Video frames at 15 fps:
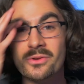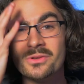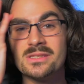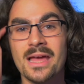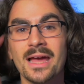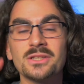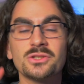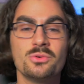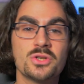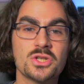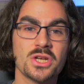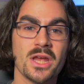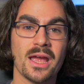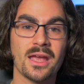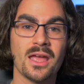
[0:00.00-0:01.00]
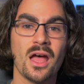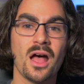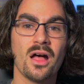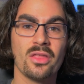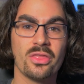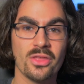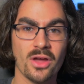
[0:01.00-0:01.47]
use that to check
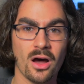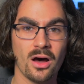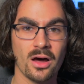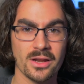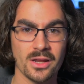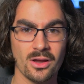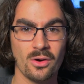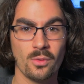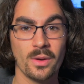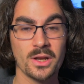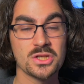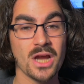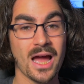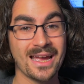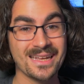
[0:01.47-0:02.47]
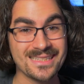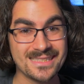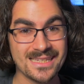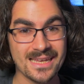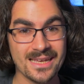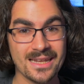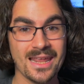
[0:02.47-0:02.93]
the audio, which I
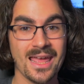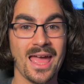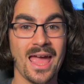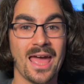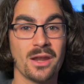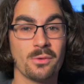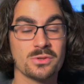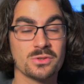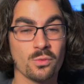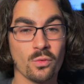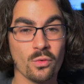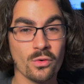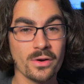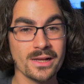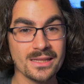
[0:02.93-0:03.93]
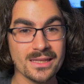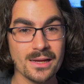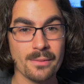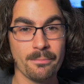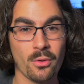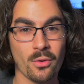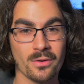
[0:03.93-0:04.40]
did, and it was really
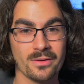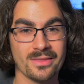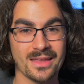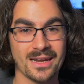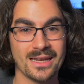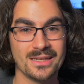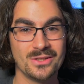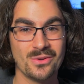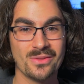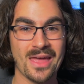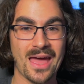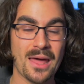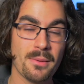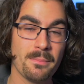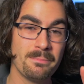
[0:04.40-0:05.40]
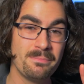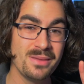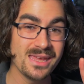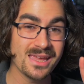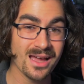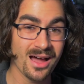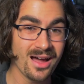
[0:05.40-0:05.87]
important that I do that
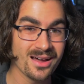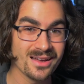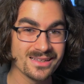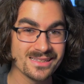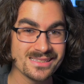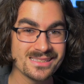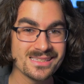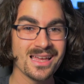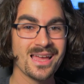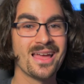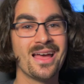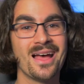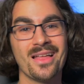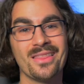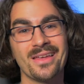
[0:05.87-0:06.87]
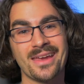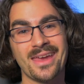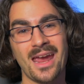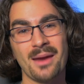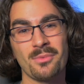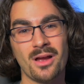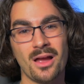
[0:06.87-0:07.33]
because the
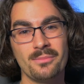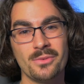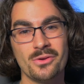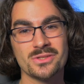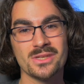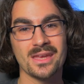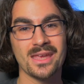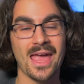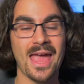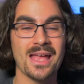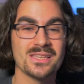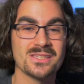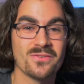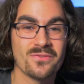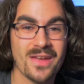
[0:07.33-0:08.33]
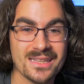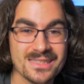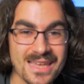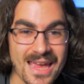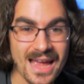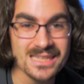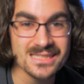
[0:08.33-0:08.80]
camera I'm using, as
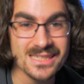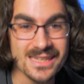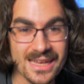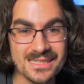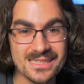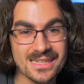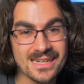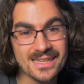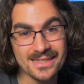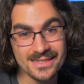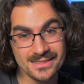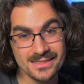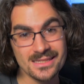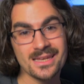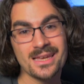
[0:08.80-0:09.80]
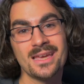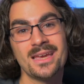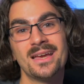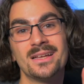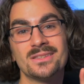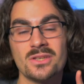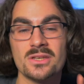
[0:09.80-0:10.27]
fantastic as it is,
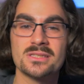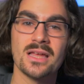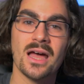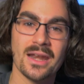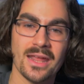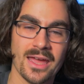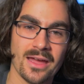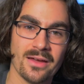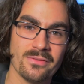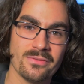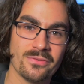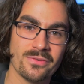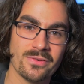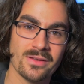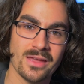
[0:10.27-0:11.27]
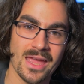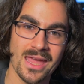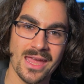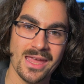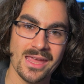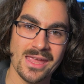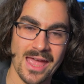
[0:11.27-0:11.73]
does not have
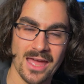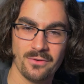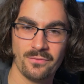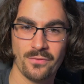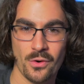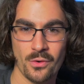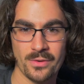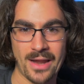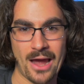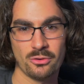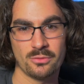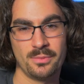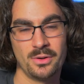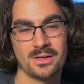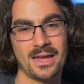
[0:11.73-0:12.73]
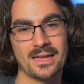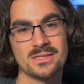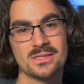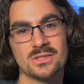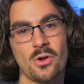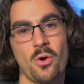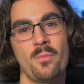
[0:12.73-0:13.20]
a headphone output,
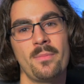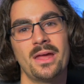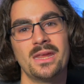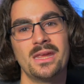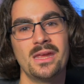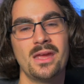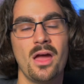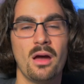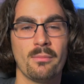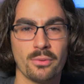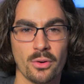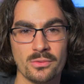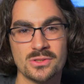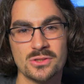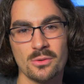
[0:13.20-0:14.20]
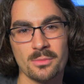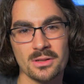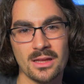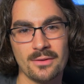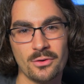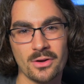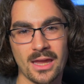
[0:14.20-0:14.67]
as so many prosumer
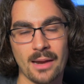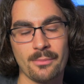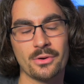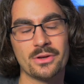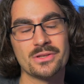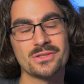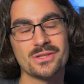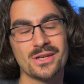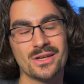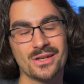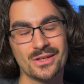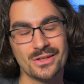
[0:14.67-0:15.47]
level cameras